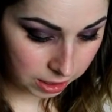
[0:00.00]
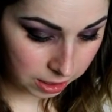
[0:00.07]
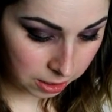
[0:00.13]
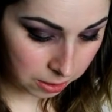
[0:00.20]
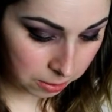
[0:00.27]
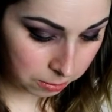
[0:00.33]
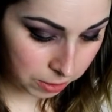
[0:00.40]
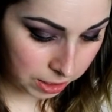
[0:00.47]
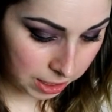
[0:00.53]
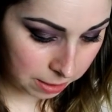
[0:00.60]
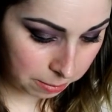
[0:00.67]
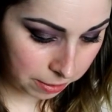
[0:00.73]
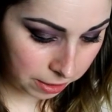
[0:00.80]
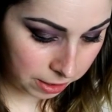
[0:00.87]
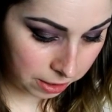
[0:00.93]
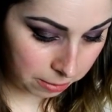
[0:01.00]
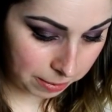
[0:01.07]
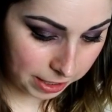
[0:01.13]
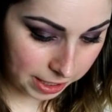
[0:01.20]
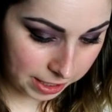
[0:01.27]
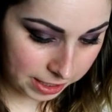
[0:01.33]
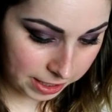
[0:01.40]
So I'm just going to put a little
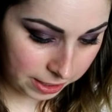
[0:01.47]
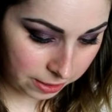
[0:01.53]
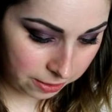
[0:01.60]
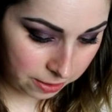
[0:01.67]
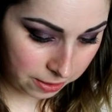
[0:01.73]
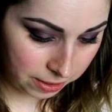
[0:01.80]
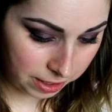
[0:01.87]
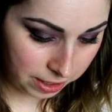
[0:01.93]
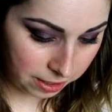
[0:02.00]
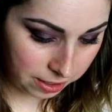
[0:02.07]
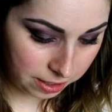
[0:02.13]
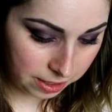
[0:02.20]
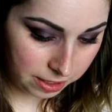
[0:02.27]
bit of concealer on there.